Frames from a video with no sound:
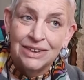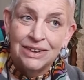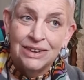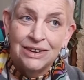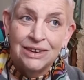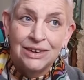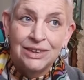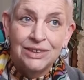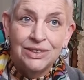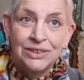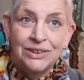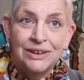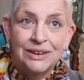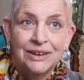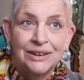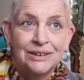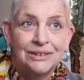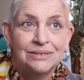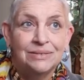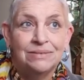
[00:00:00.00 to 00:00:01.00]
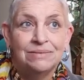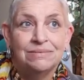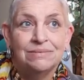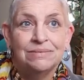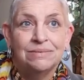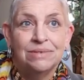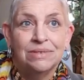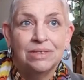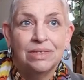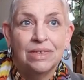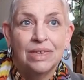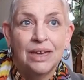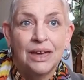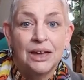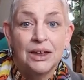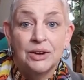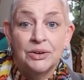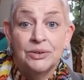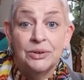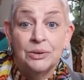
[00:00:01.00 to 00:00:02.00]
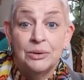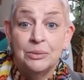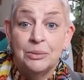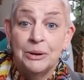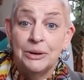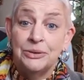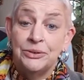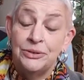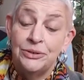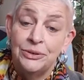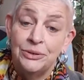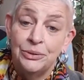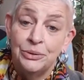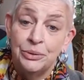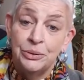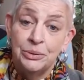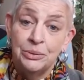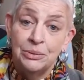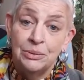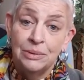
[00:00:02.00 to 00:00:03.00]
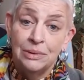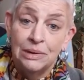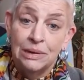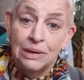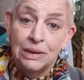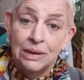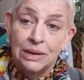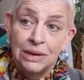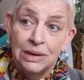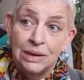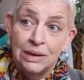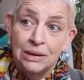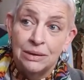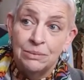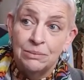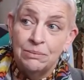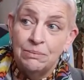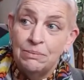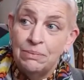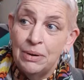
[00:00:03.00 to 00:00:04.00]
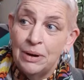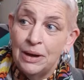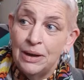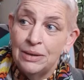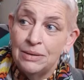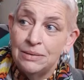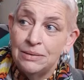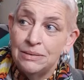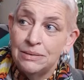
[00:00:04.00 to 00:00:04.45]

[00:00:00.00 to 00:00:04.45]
it? And I don't know about you, but